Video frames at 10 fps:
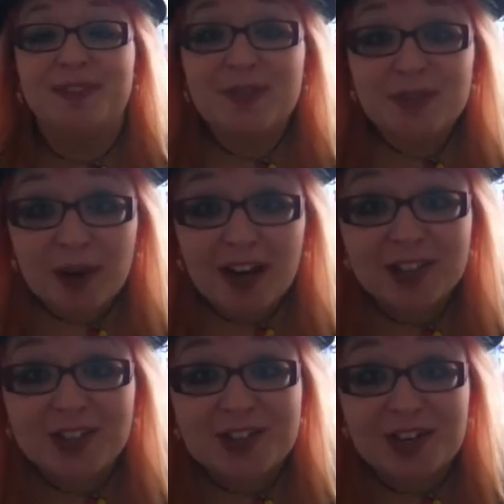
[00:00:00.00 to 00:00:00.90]
If you are
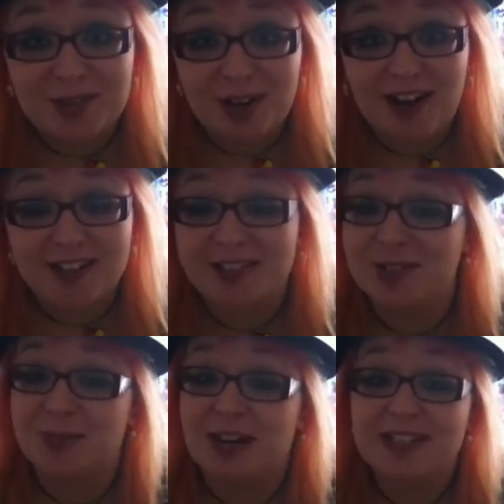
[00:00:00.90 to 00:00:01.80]
caught off guard and
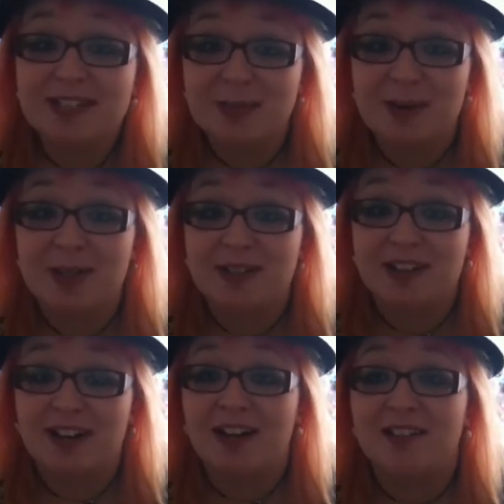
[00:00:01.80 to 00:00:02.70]
someone asks about your
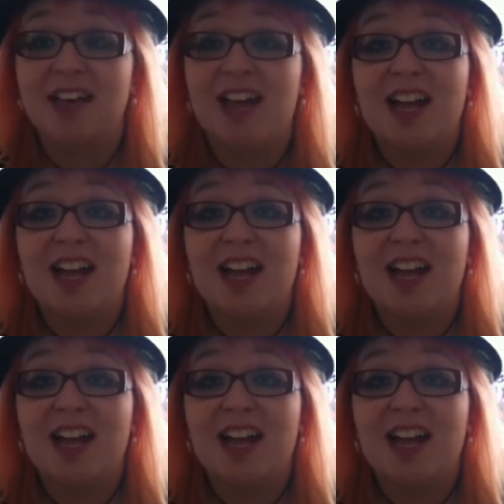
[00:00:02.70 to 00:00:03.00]
scars,